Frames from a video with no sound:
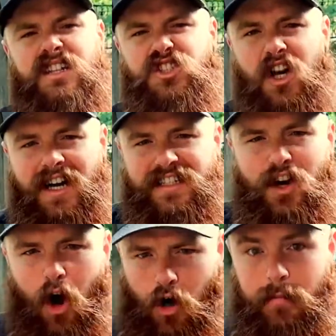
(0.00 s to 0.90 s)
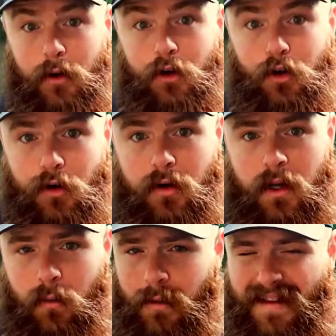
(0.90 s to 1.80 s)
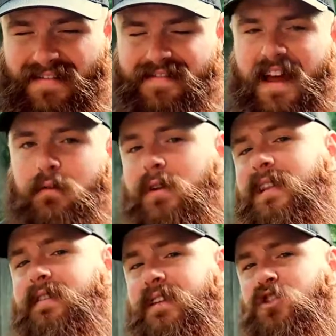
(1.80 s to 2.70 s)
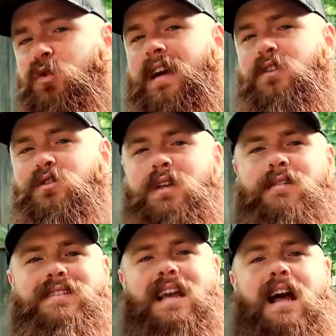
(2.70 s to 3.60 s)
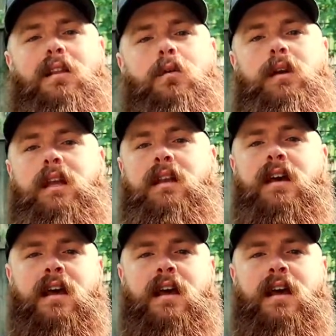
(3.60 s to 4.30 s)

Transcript: John Carpenter, one of my favorite living directors who gave us Halloween,